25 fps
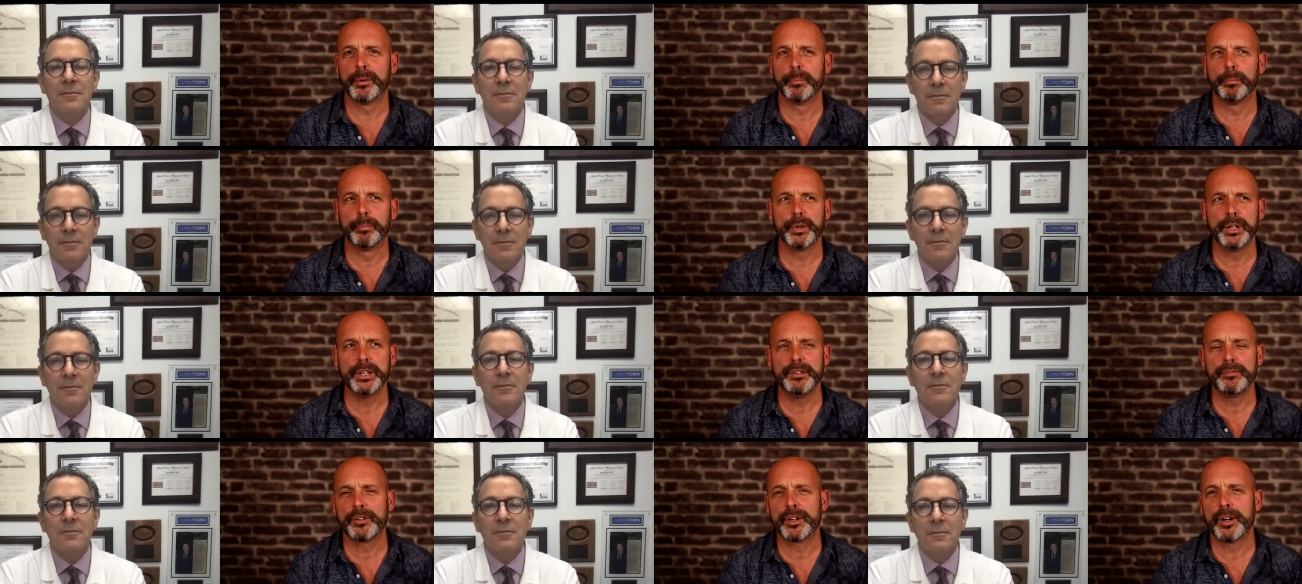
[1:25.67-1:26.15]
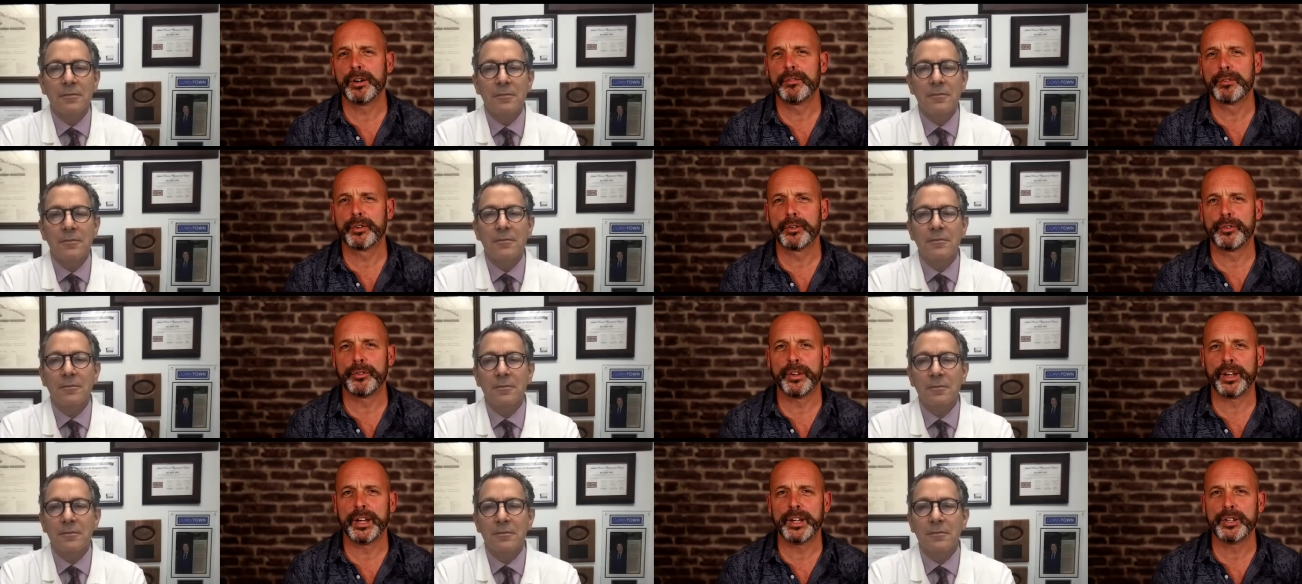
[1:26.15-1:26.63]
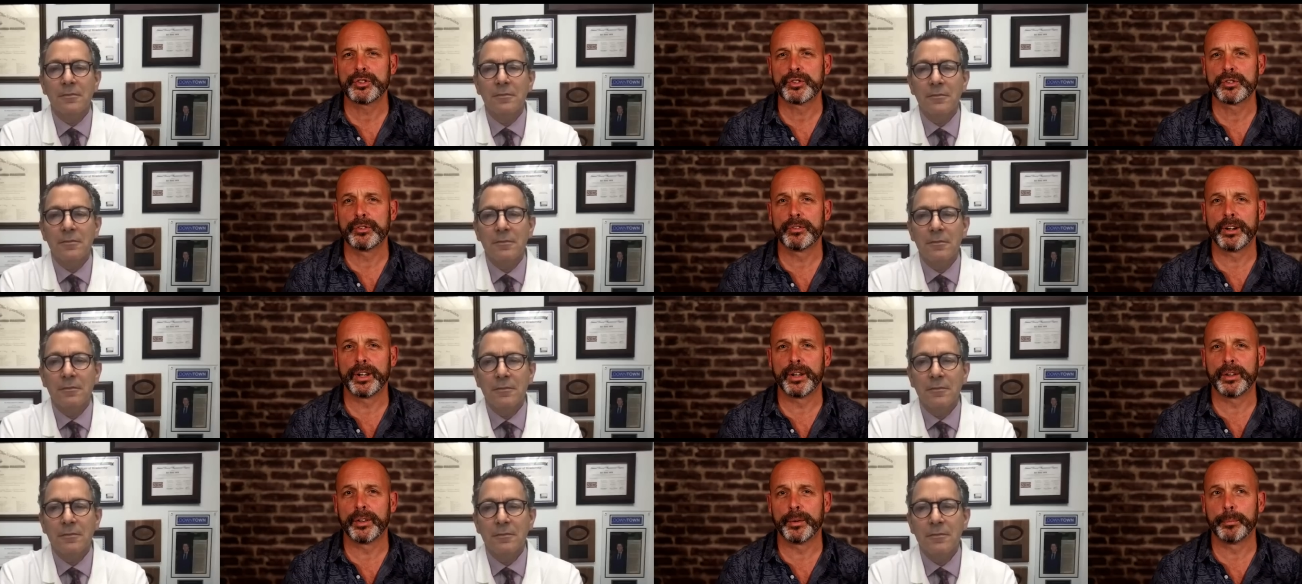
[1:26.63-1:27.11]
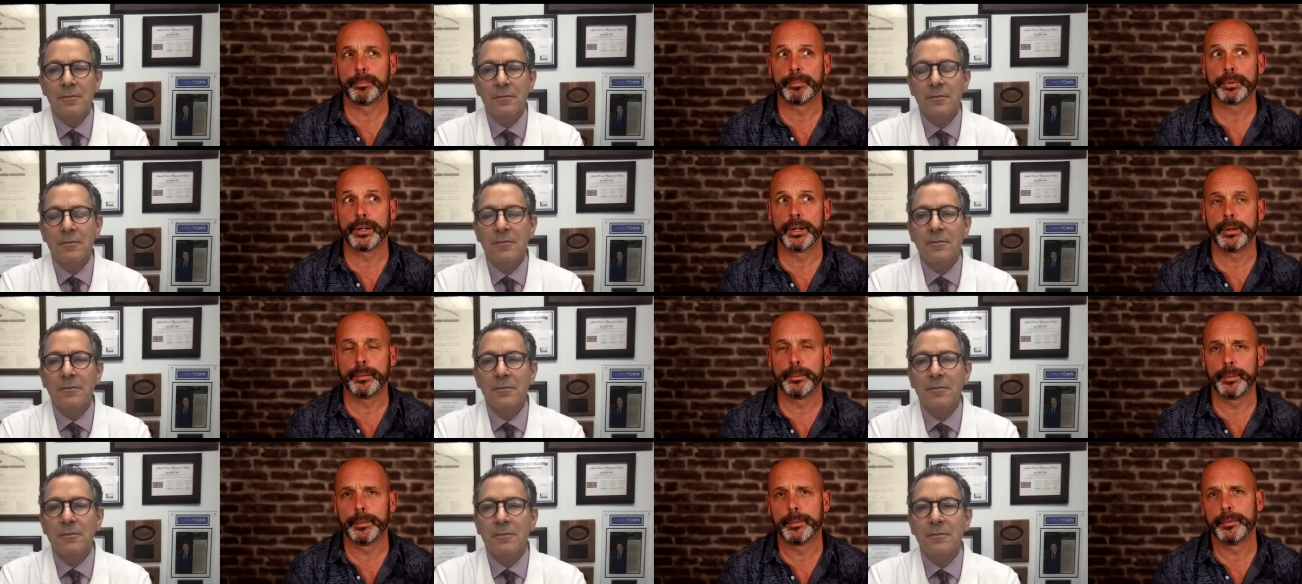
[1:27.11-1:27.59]
Speaker 1: A brief conversation around the
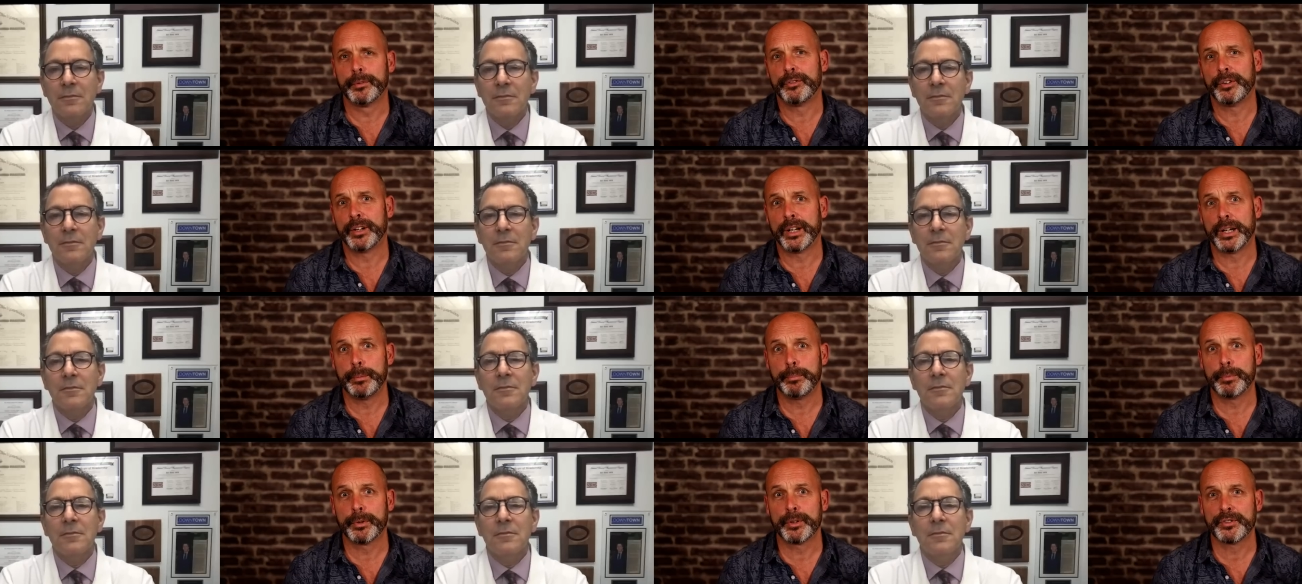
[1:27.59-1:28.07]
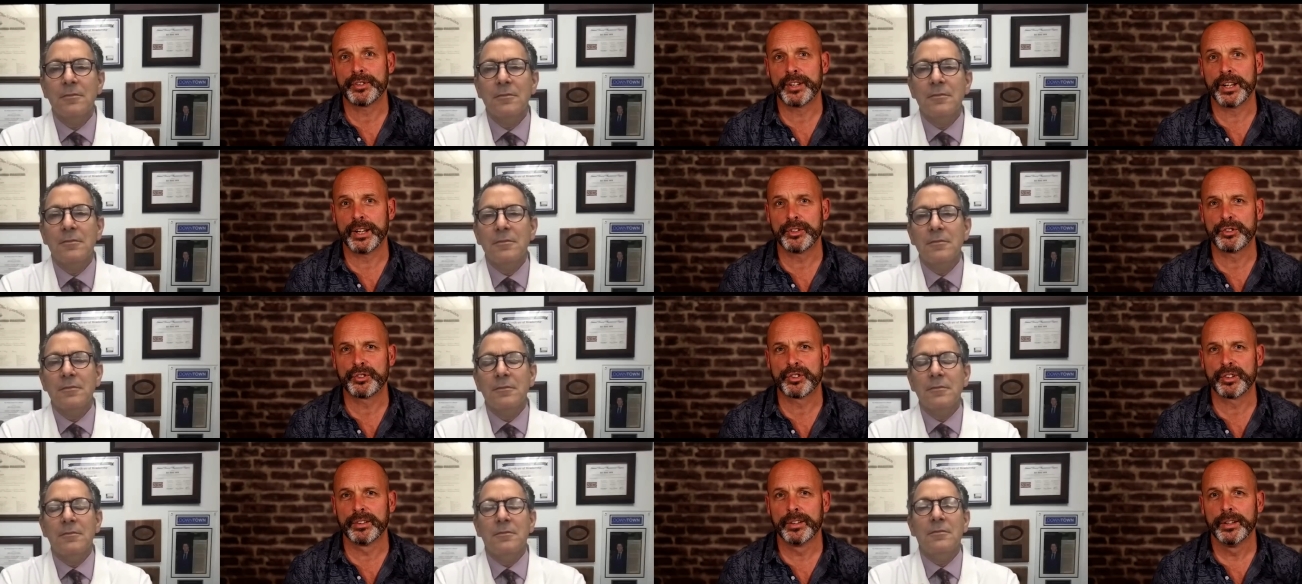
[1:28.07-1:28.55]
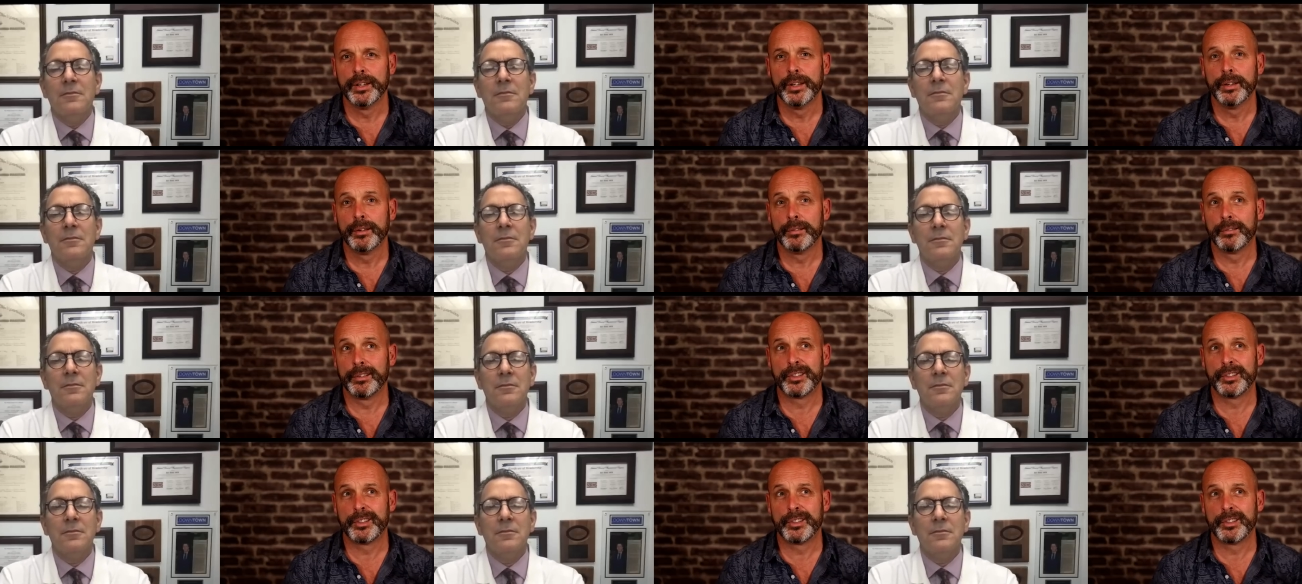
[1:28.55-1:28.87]
problem of hypertension,